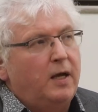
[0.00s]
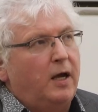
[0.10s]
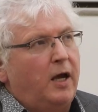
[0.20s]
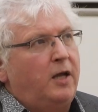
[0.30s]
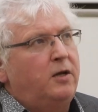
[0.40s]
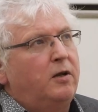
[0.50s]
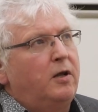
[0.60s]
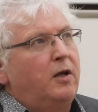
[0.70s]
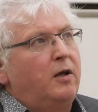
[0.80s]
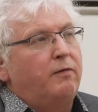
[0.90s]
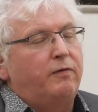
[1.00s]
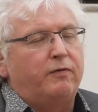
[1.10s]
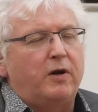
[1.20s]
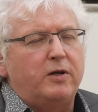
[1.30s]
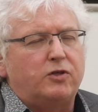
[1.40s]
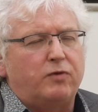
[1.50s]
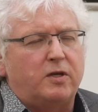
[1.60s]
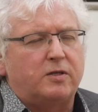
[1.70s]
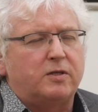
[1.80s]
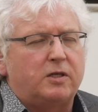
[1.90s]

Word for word: And for various reasons,